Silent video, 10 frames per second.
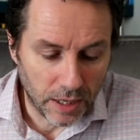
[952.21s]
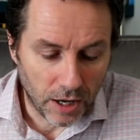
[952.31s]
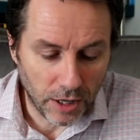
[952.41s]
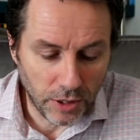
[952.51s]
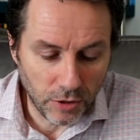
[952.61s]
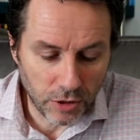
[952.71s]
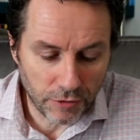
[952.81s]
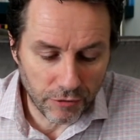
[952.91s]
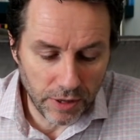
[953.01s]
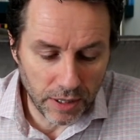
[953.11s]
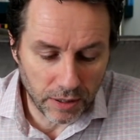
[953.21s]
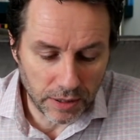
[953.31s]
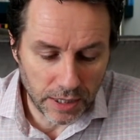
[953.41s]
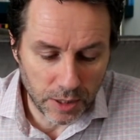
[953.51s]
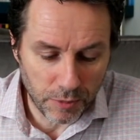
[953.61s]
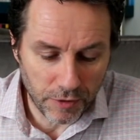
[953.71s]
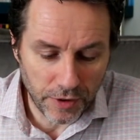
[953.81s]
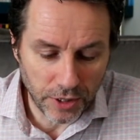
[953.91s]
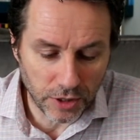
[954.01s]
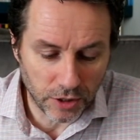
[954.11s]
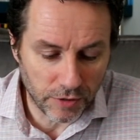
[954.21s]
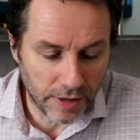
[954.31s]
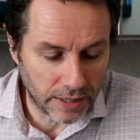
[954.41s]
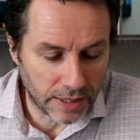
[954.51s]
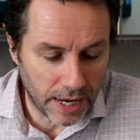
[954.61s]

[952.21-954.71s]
I used to freelance as a professional director